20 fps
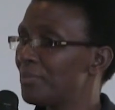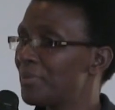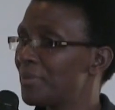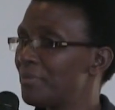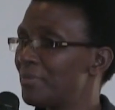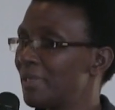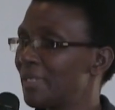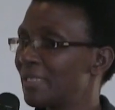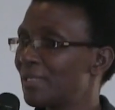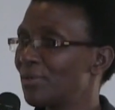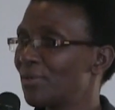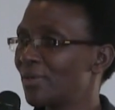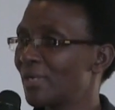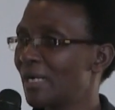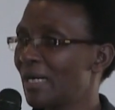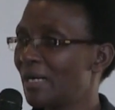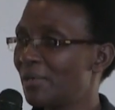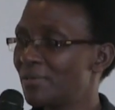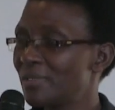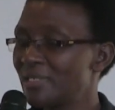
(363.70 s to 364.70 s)
Premarital
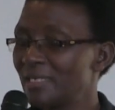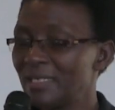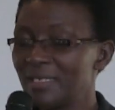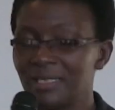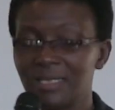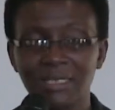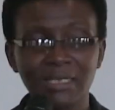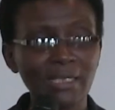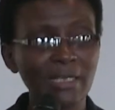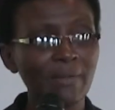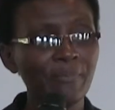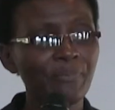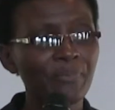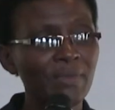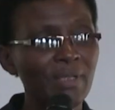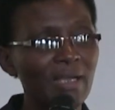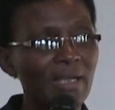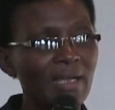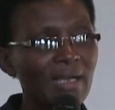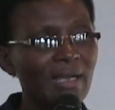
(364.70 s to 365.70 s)
counseling,
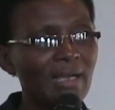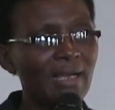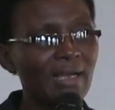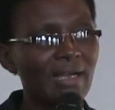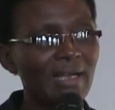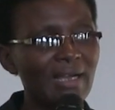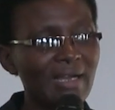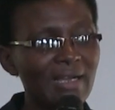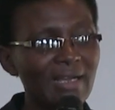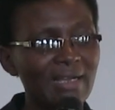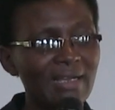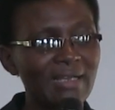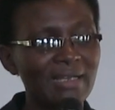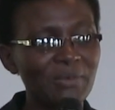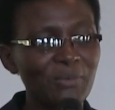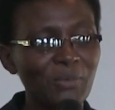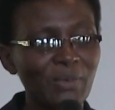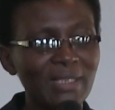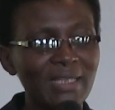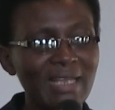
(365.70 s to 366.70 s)

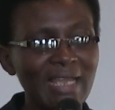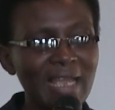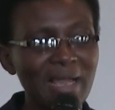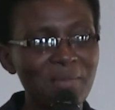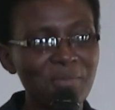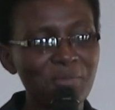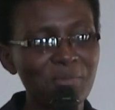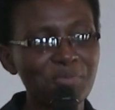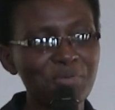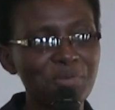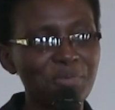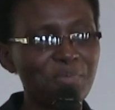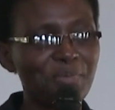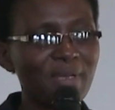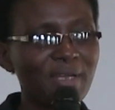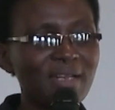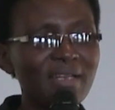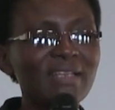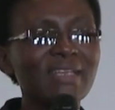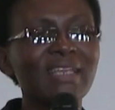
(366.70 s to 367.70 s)
when I am
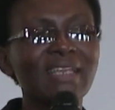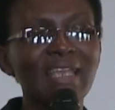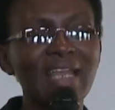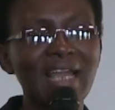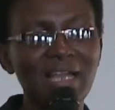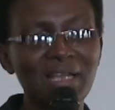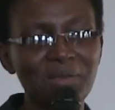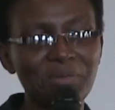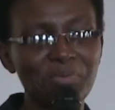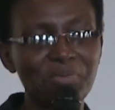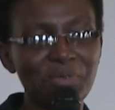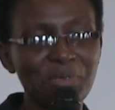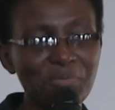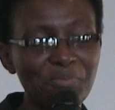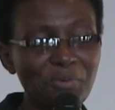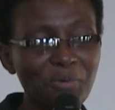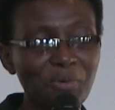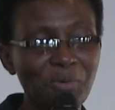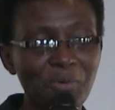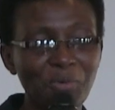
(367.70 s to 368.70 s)
preparing young
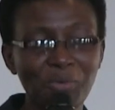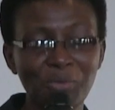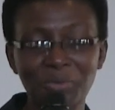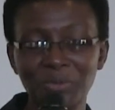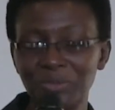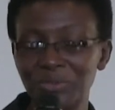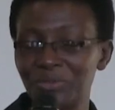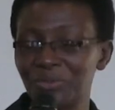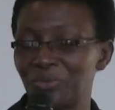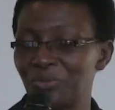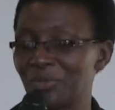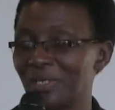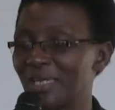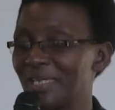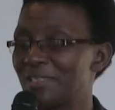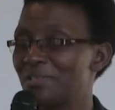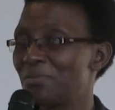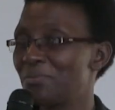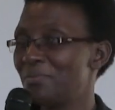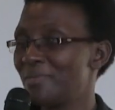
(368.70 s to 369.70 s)
people who want to
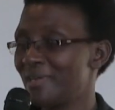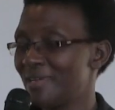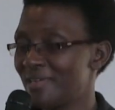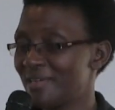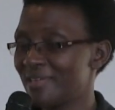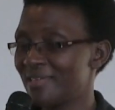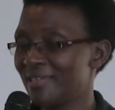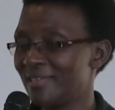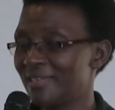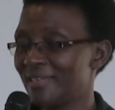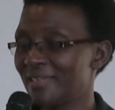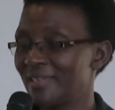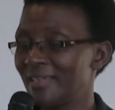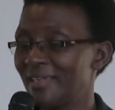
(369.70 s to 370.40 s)
get married,